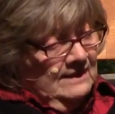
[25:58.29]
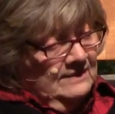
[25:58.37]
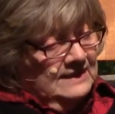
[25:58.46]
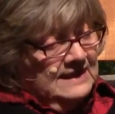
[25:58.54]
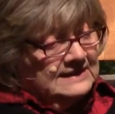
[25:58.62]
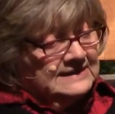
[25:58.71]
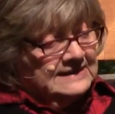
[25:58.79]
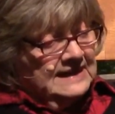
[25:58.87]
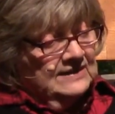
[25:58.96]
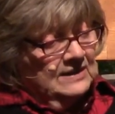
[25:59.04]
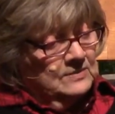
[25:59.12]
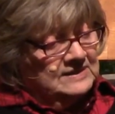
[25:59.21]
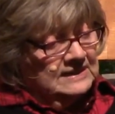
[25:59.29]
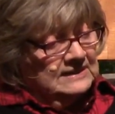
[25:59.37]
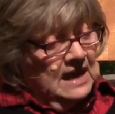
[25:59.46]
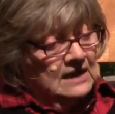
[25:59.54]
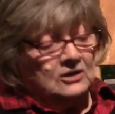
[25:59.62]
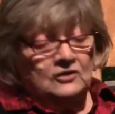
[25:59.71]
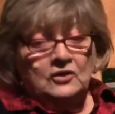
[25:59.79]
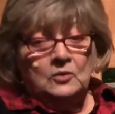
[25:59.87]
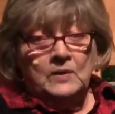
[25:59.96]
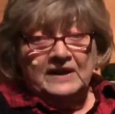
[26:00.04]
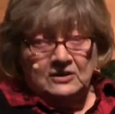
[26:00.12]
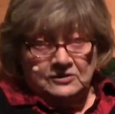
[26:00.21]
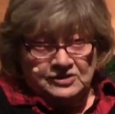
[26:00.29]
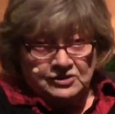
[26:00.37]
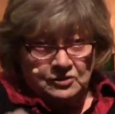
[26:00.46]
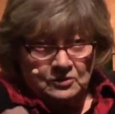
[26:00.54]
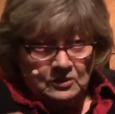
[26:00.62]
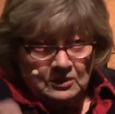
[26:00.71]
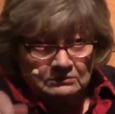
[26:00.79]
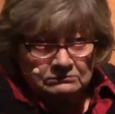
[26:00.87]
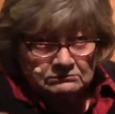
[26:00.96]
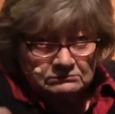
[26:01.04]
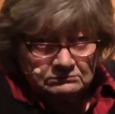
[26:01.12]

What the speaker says: The next day there was a knock on the widow's door.